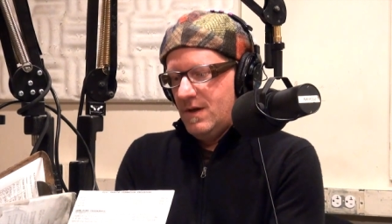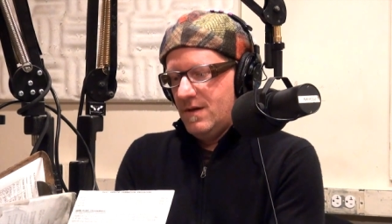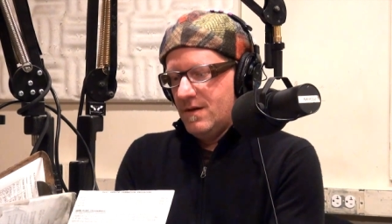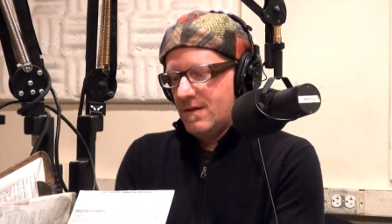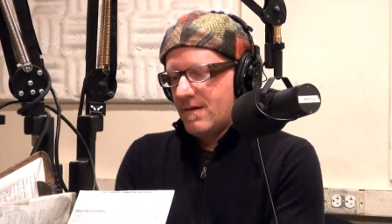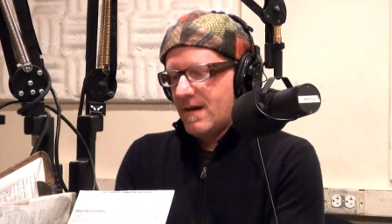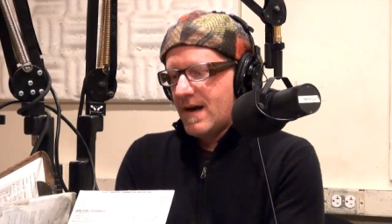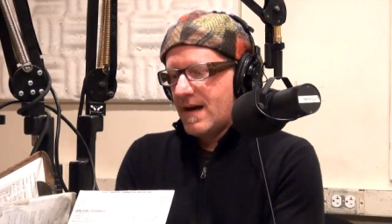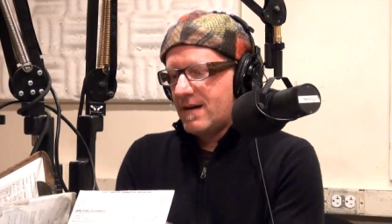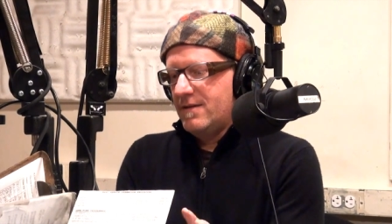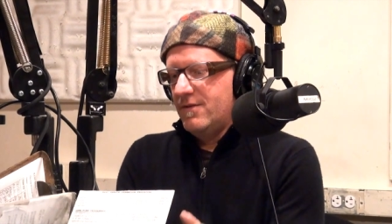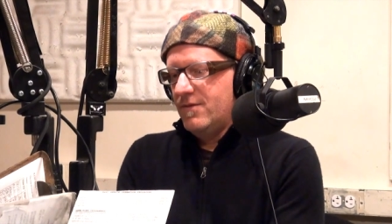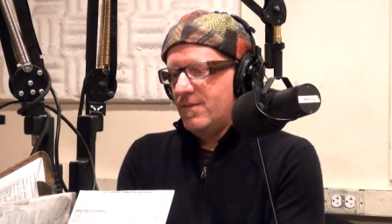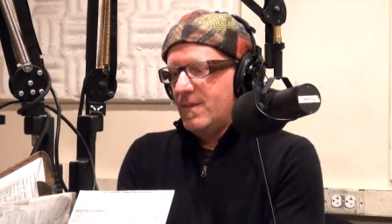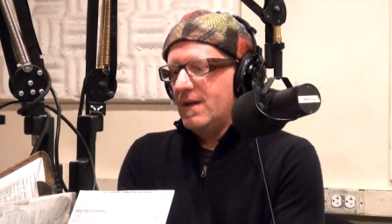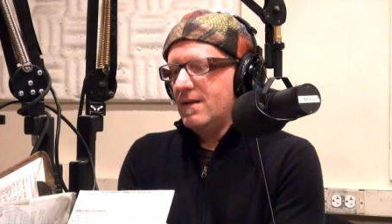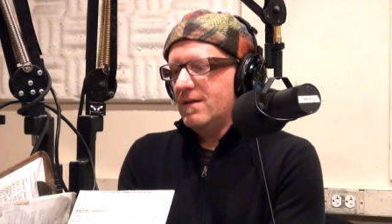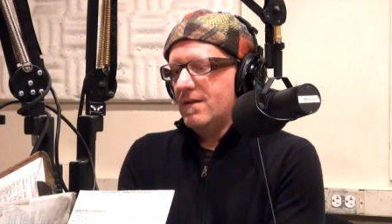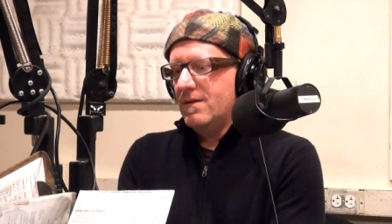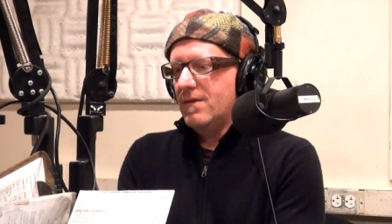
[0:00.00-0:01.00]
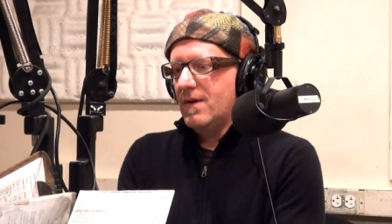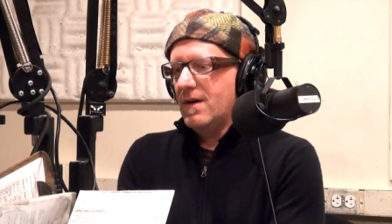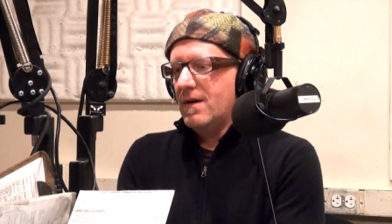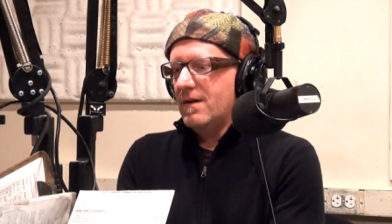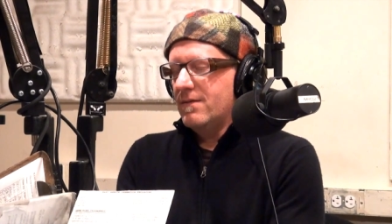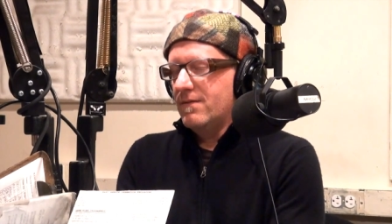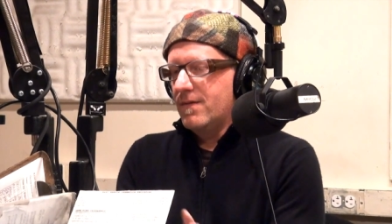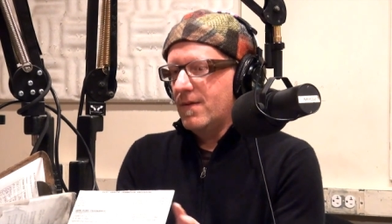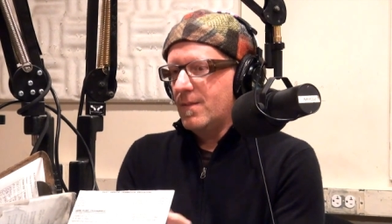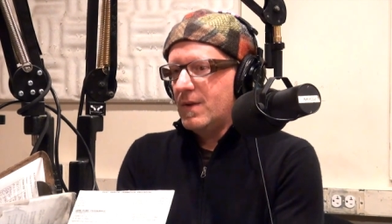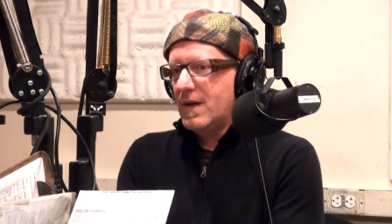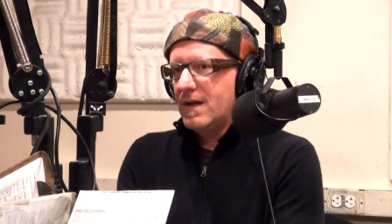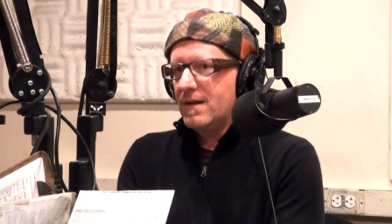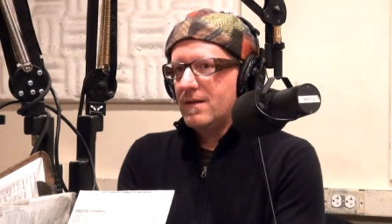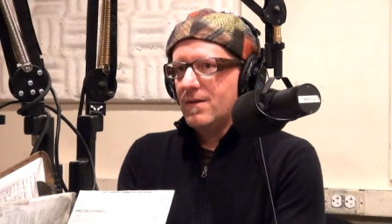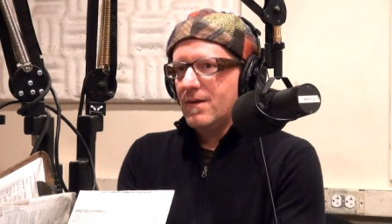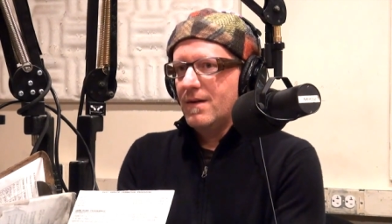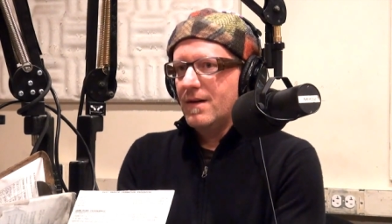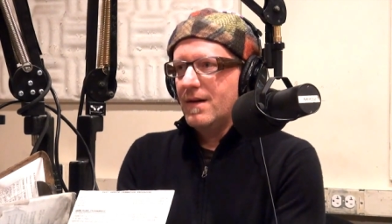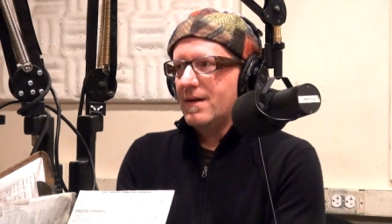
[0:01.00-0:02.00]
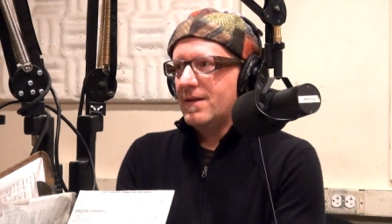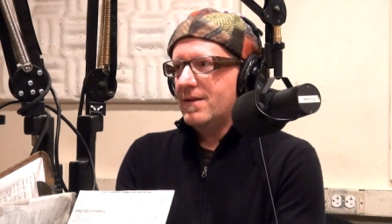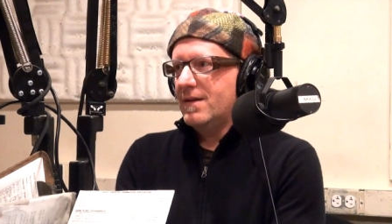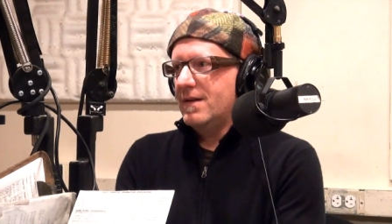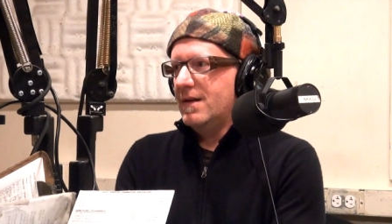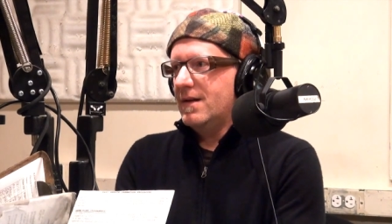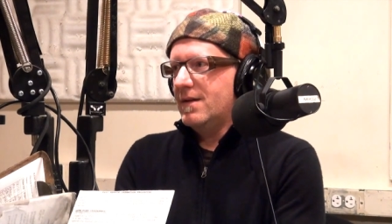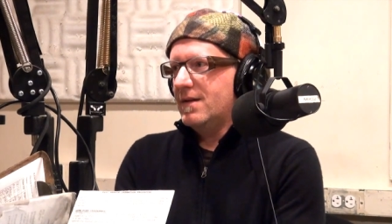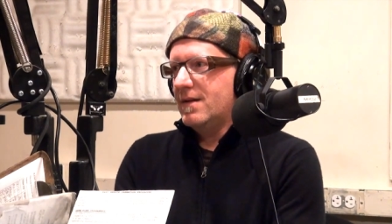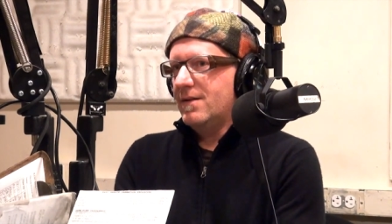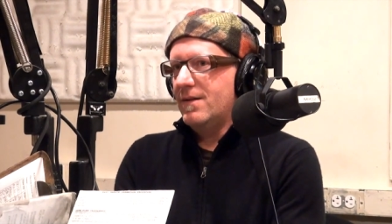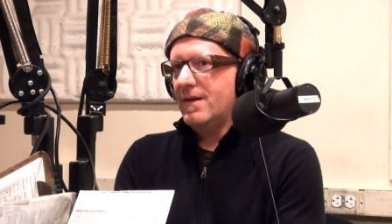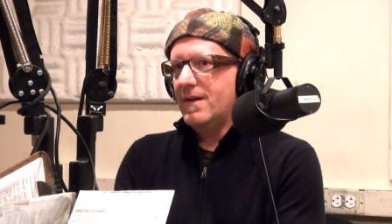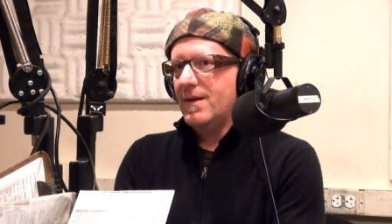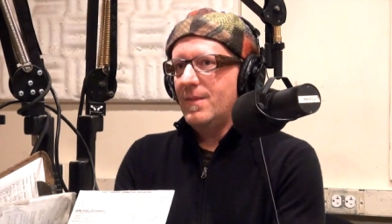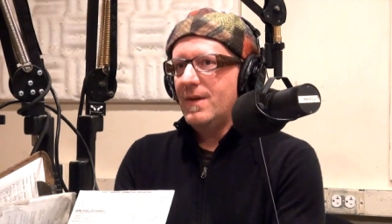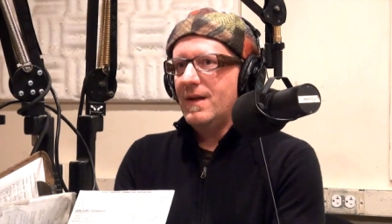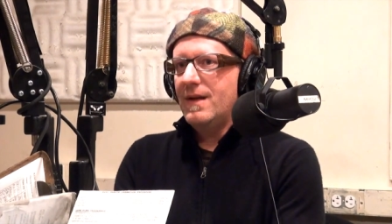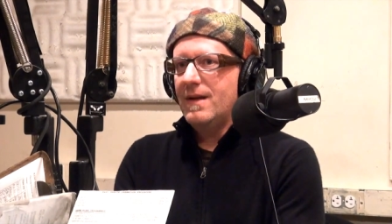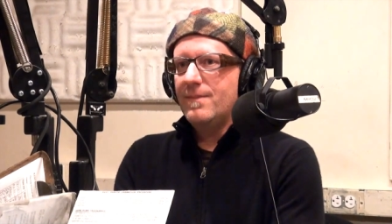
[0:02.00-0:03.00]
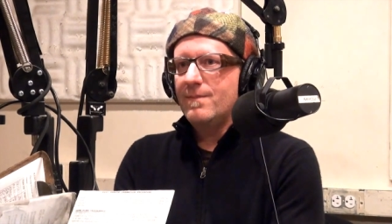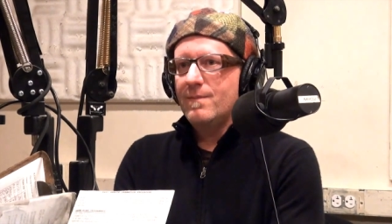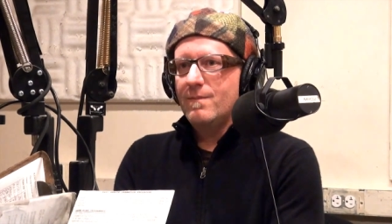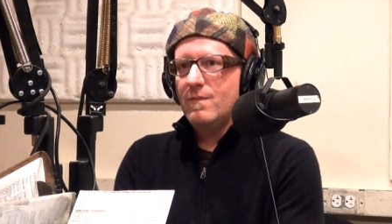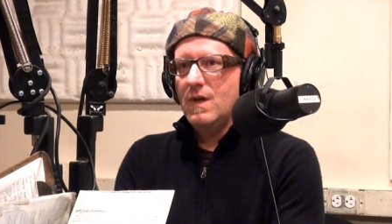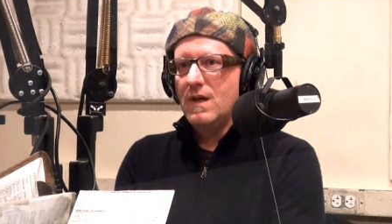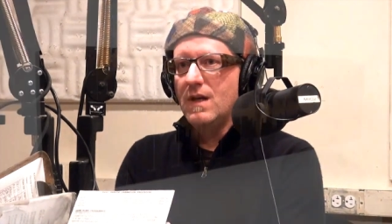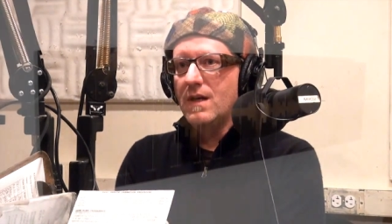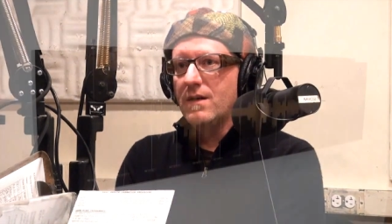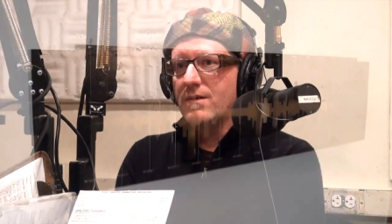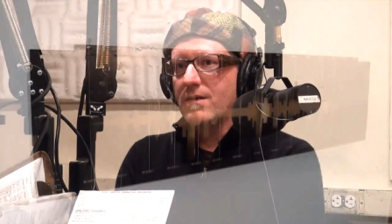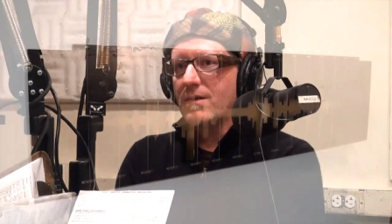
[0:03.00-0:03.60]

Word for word: interactive piece of art for Plantronics, and it's going to be an